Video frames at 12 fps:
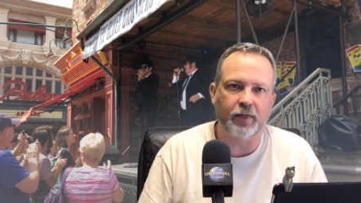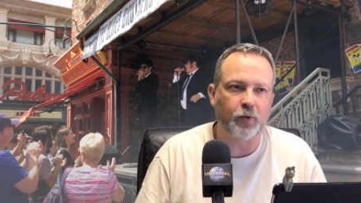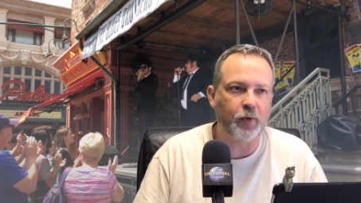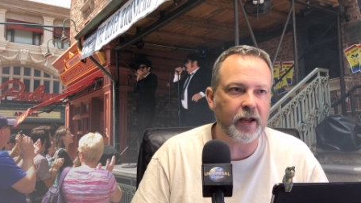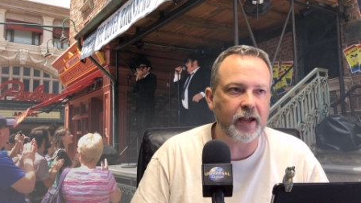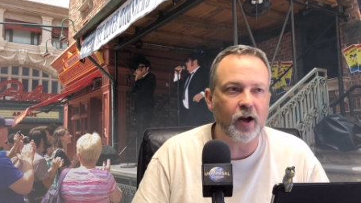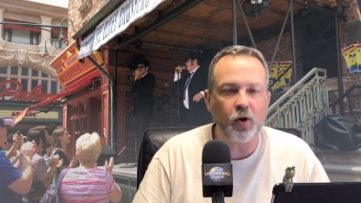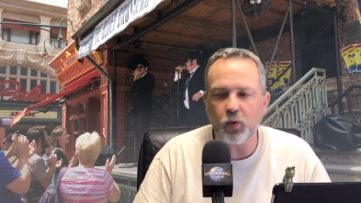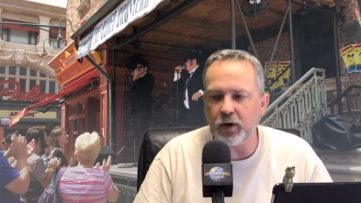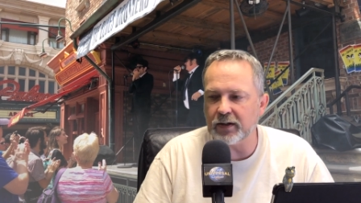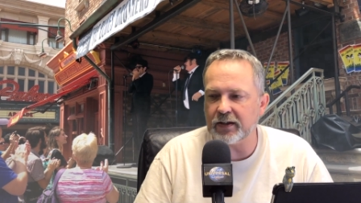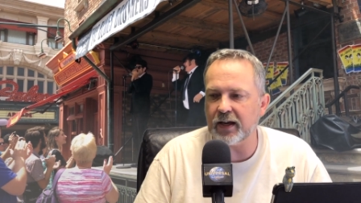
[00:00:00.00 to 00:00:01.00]
The way
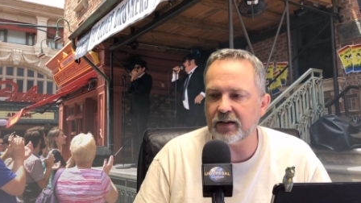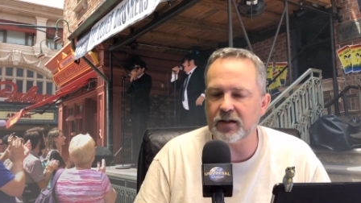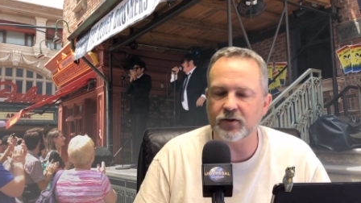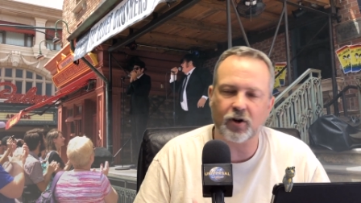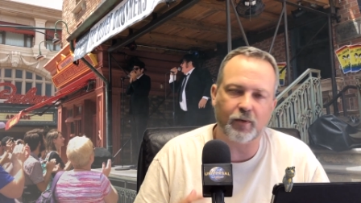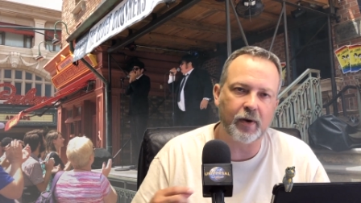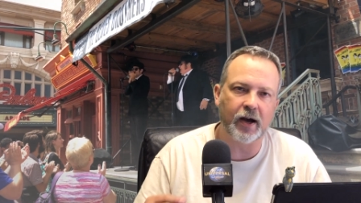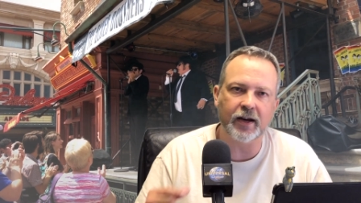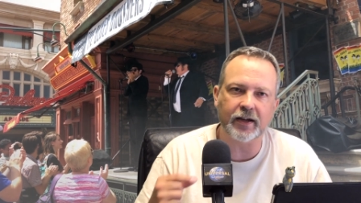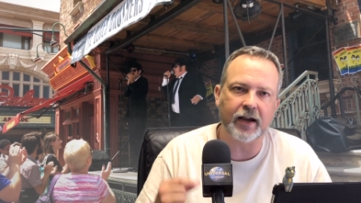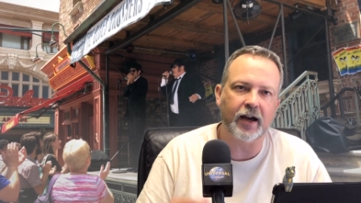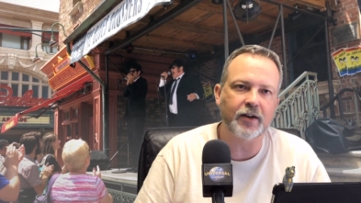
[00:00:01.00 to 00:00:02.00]
Elwood takes his
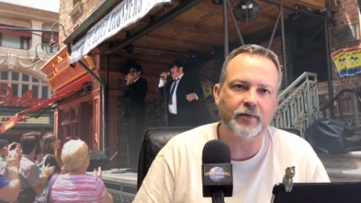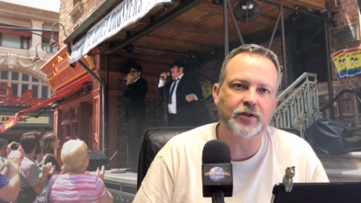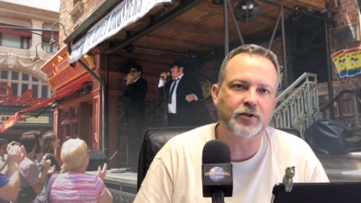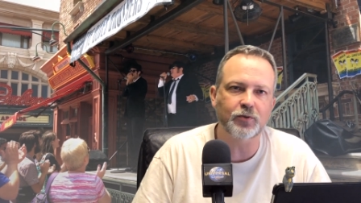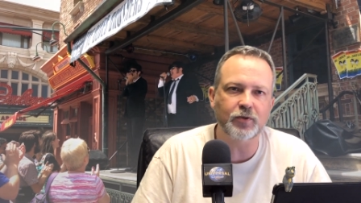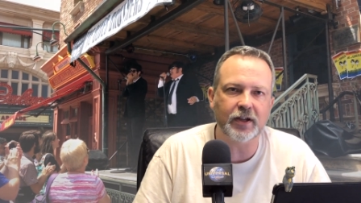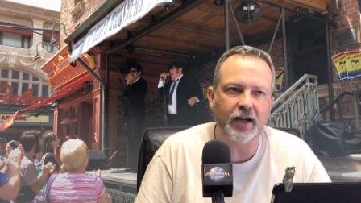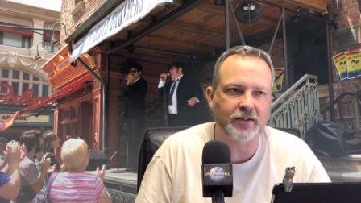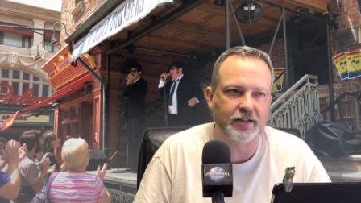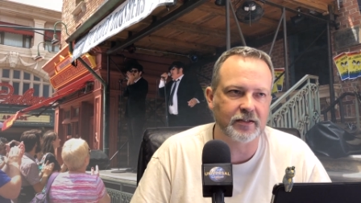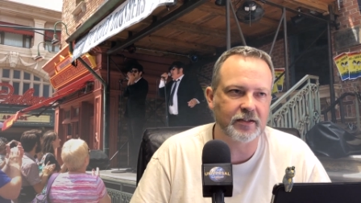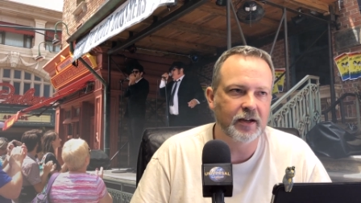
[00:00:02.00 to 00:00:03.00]
harmonica out of his suitcase
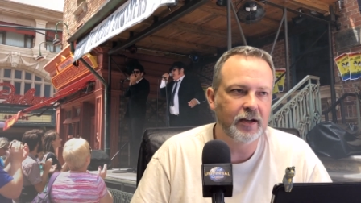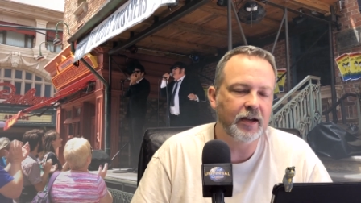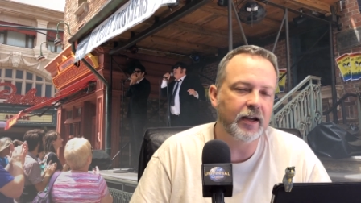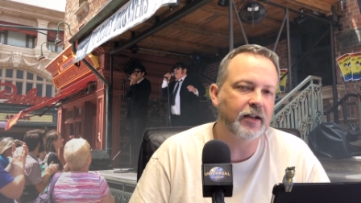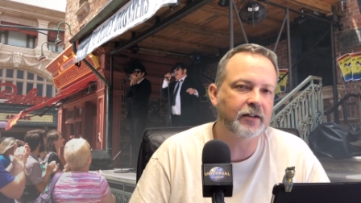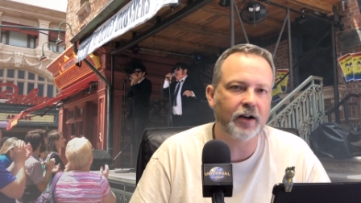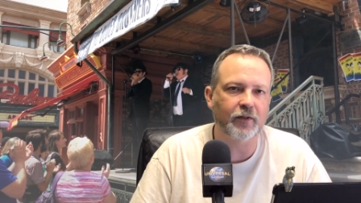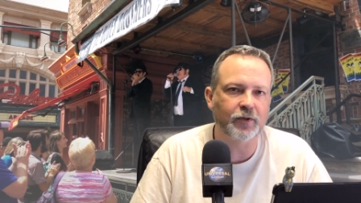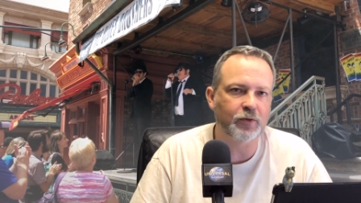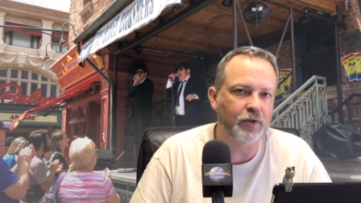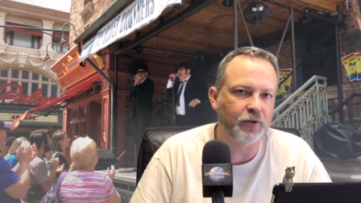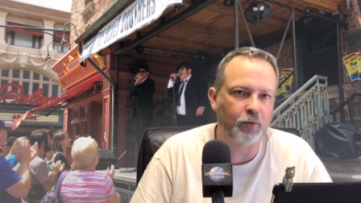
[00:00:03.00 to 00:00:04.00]
that's handcuffed
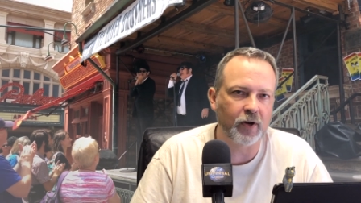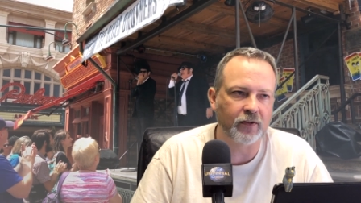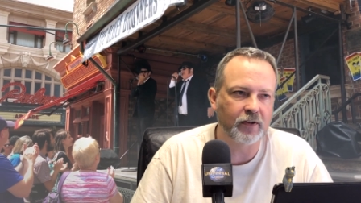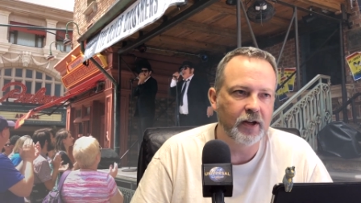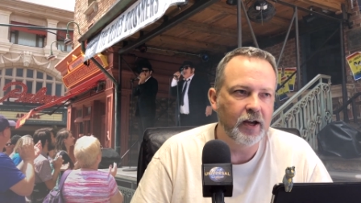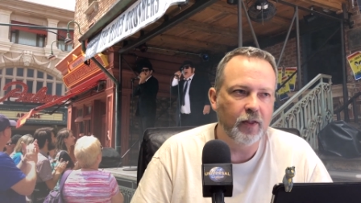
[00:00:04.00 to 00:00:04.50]
to his wrist.